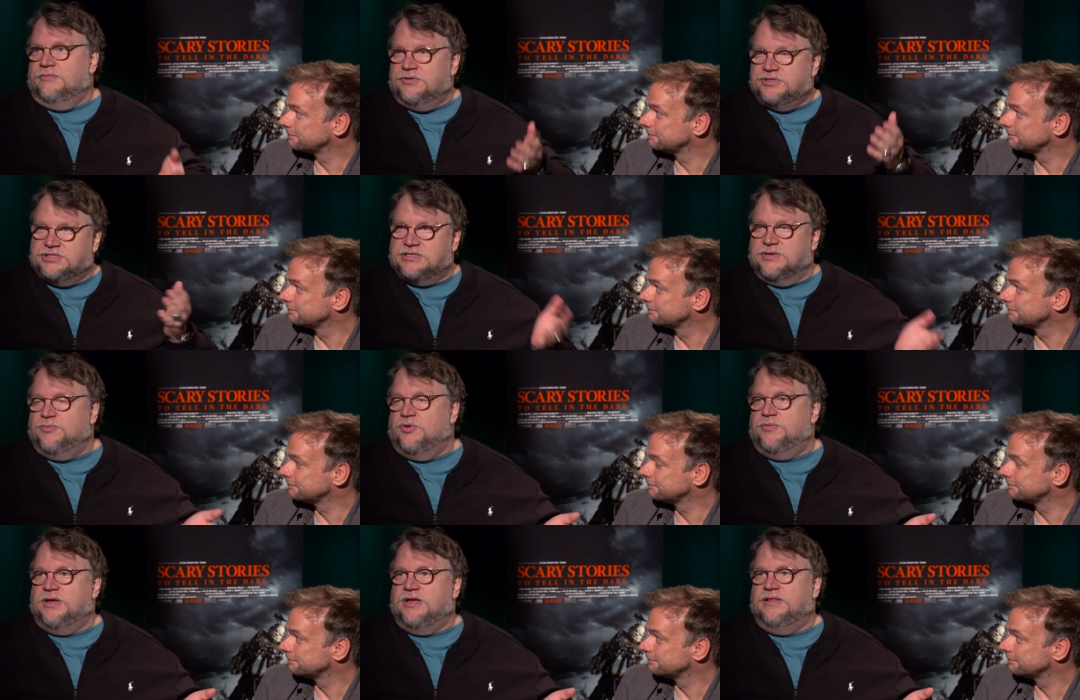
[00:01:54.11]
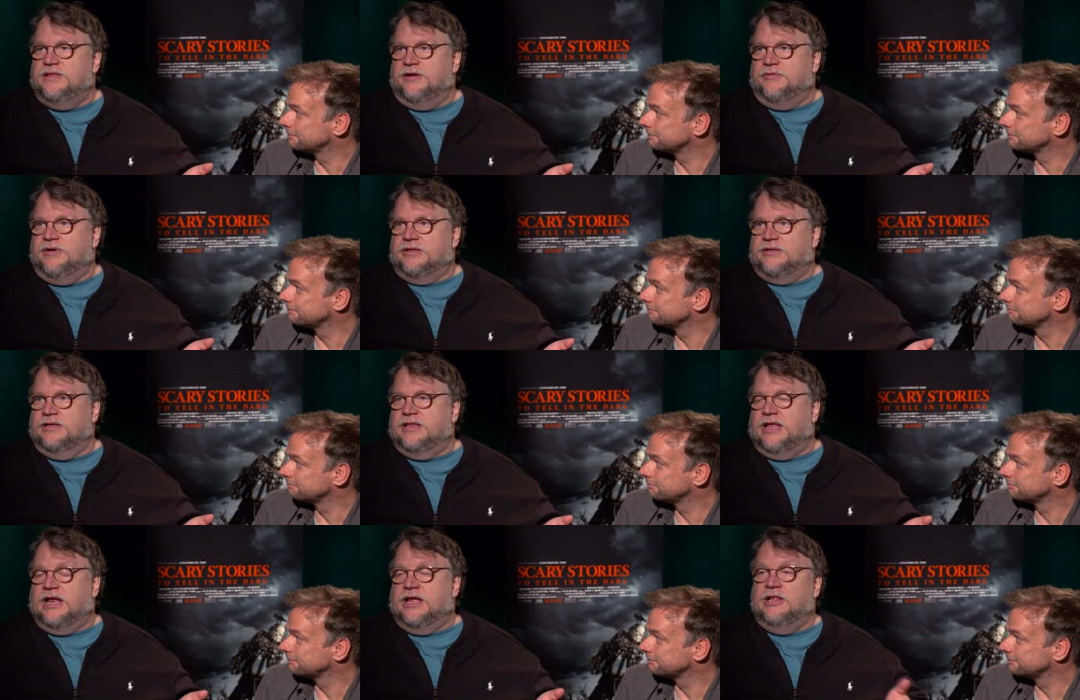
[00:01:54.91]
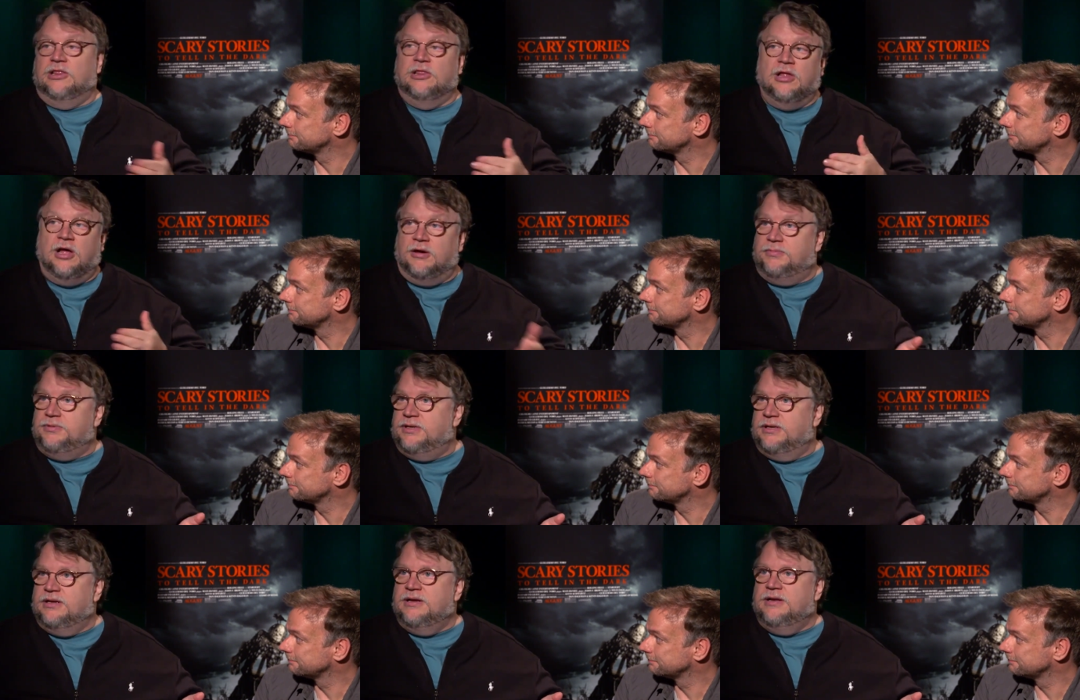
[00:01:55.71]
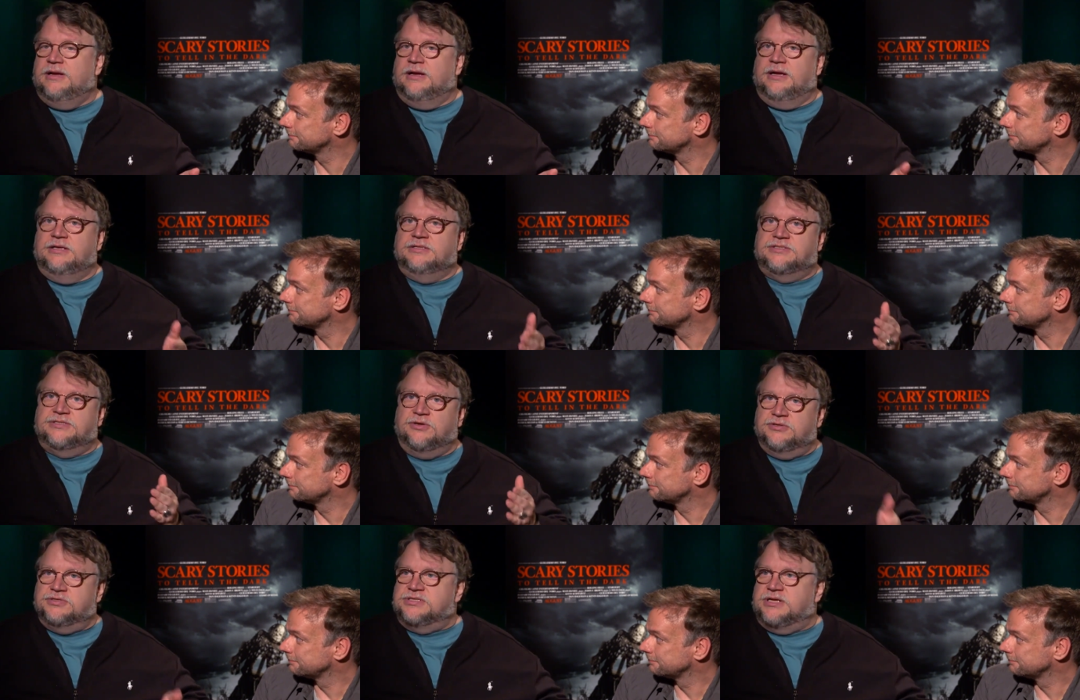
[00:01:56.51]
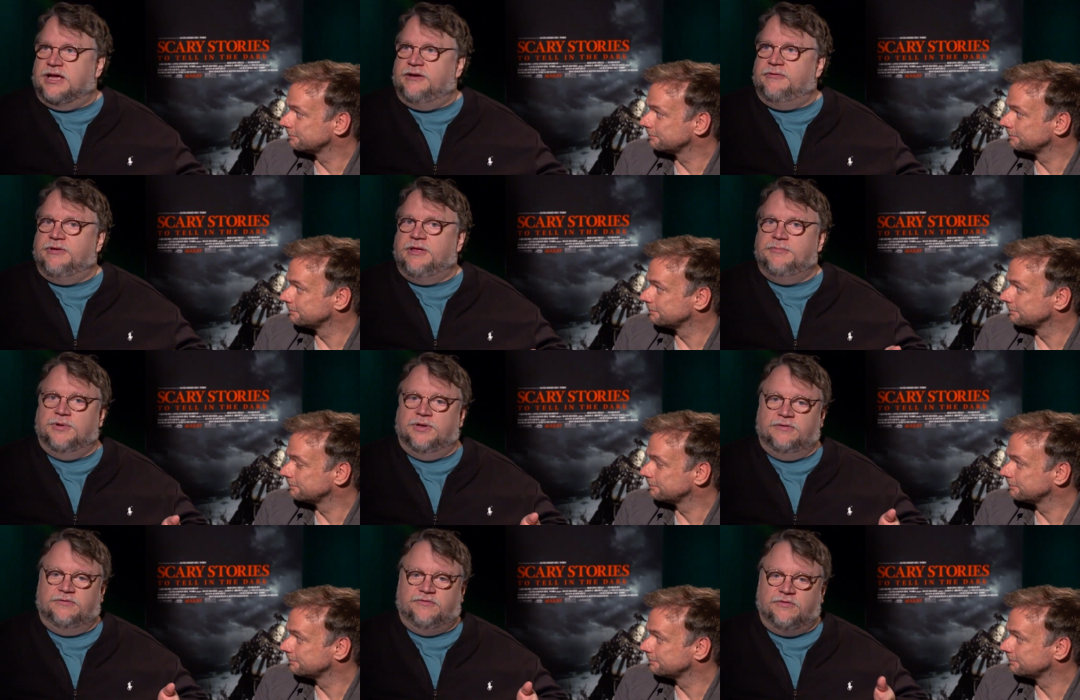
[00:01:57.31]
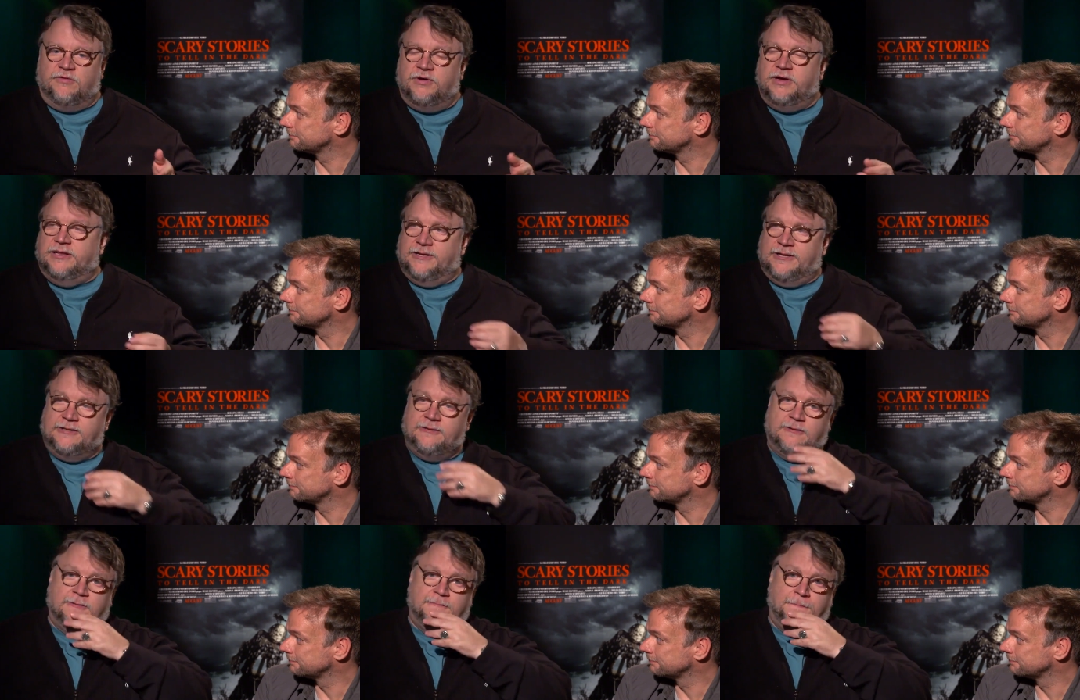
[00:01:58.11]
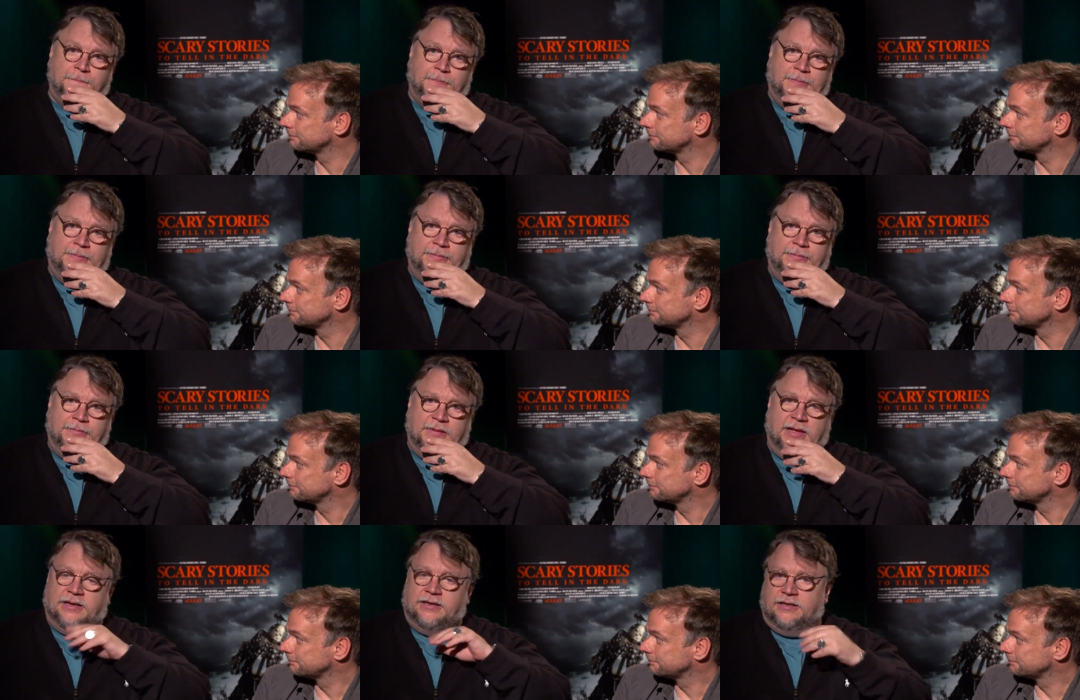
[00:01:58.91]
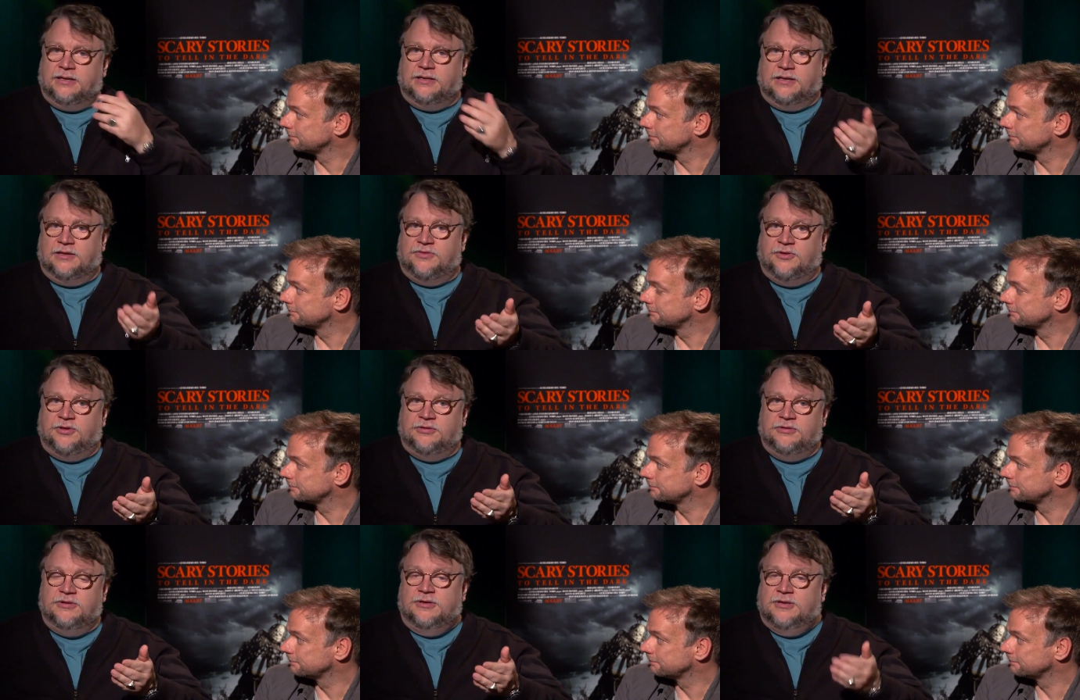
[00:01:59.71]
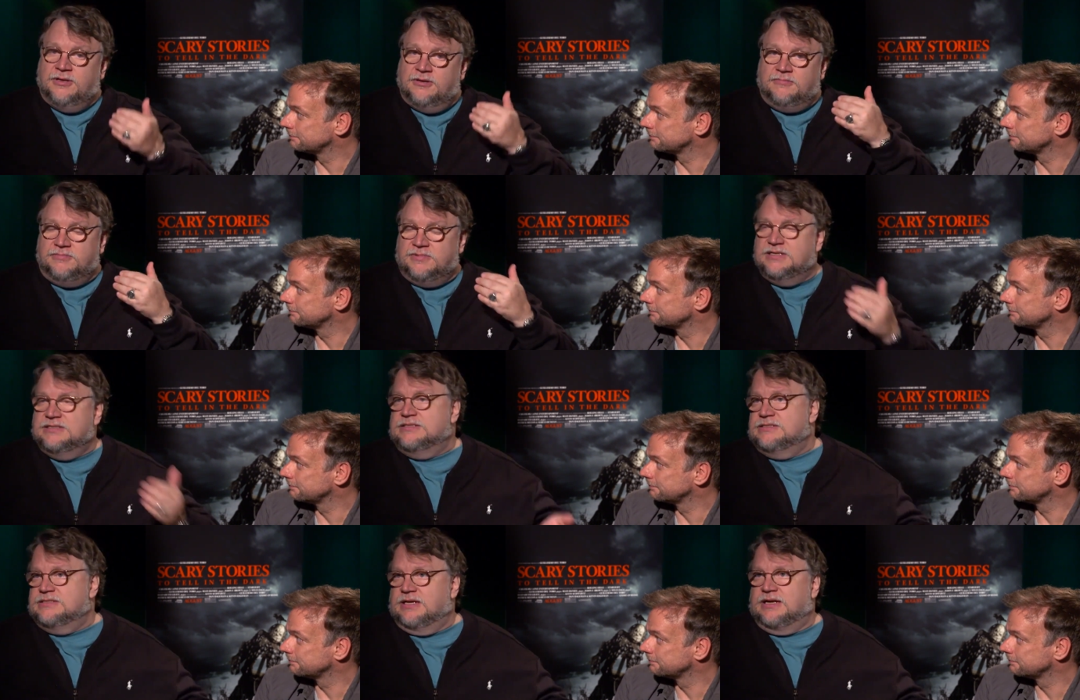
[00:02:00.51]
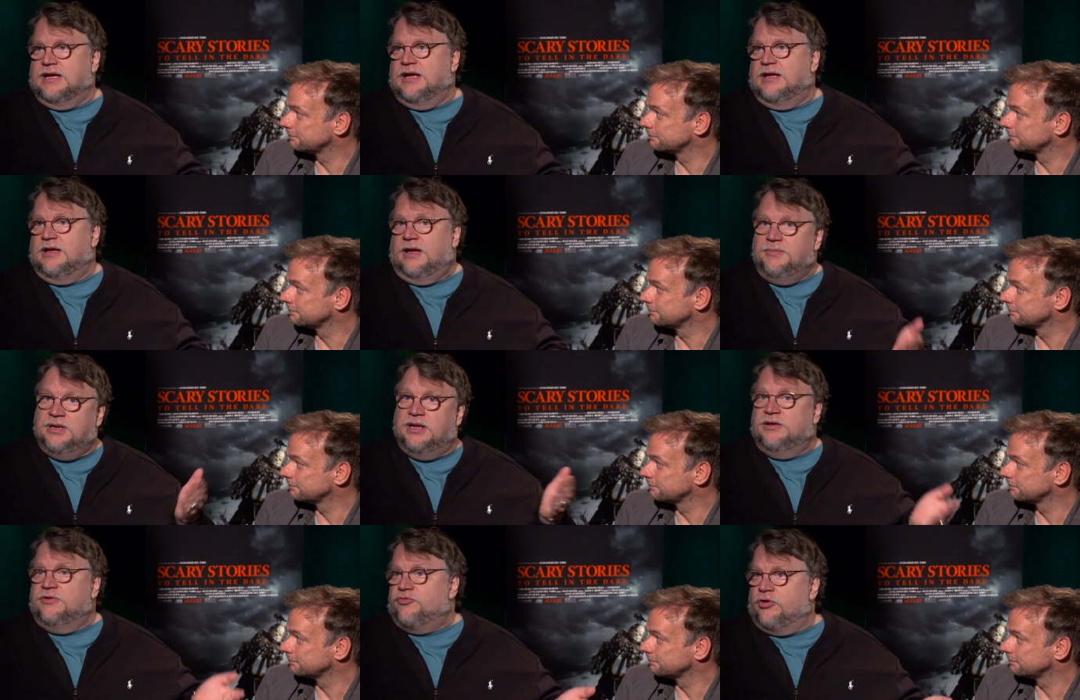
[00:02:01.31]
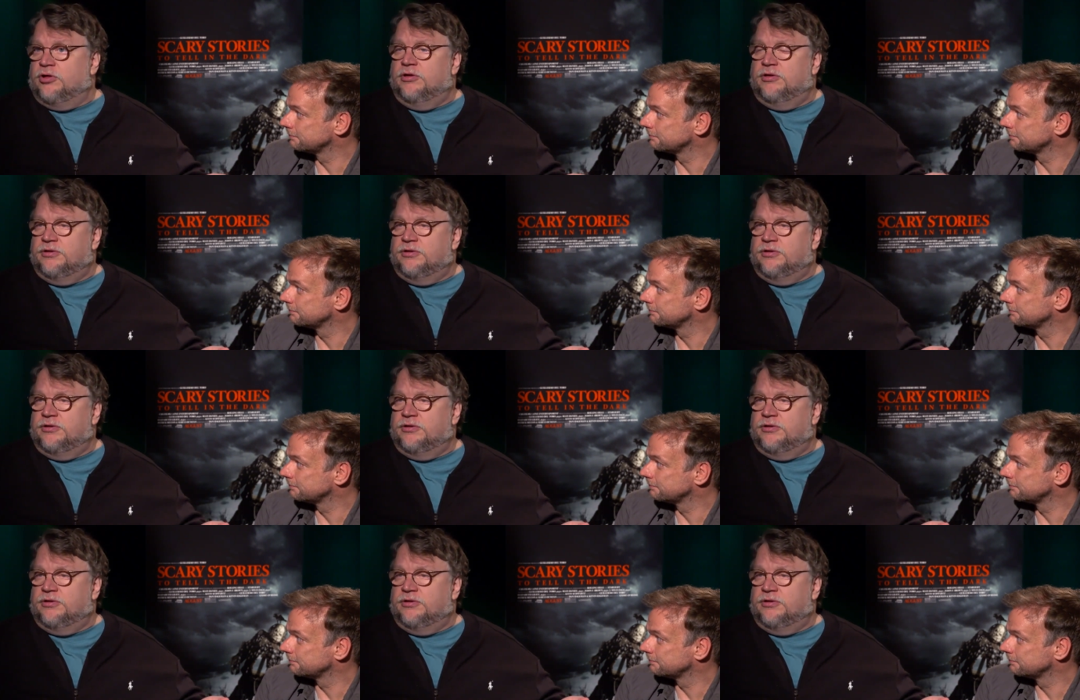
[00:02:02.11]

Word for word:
Speaker 1: which is a movie he directed that I loved. It's so scary, but so elegant. Mm, and, and I thought, this is a guy, I mean, and Troll